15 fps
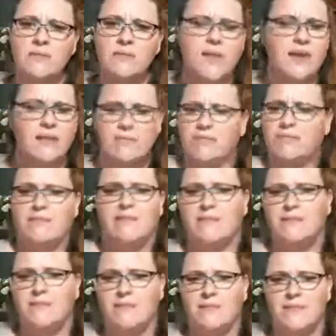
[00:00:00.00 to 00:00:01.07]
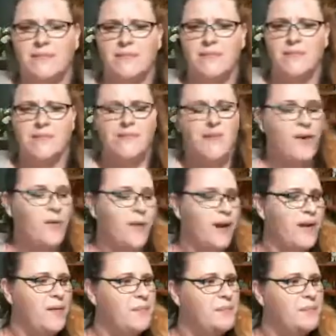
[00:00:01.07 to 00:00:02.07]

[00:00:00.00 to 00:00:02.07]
Like, okay.